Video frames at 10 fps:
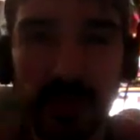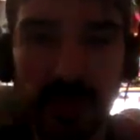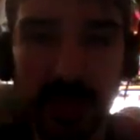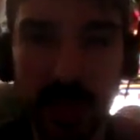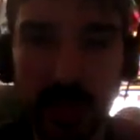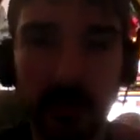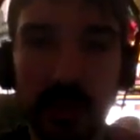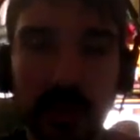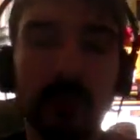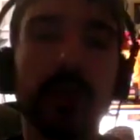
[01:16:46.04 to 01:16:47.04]
of the
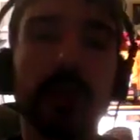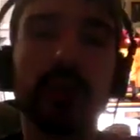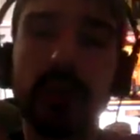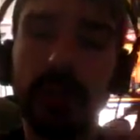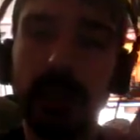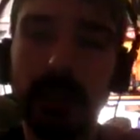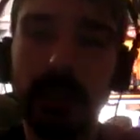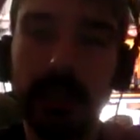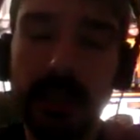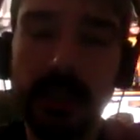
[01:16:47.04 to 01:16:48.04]
sacred, which
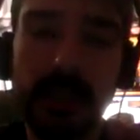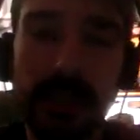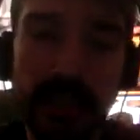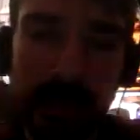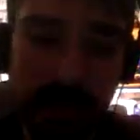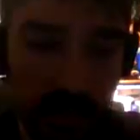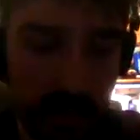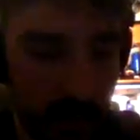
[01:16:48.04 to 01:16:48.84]
is this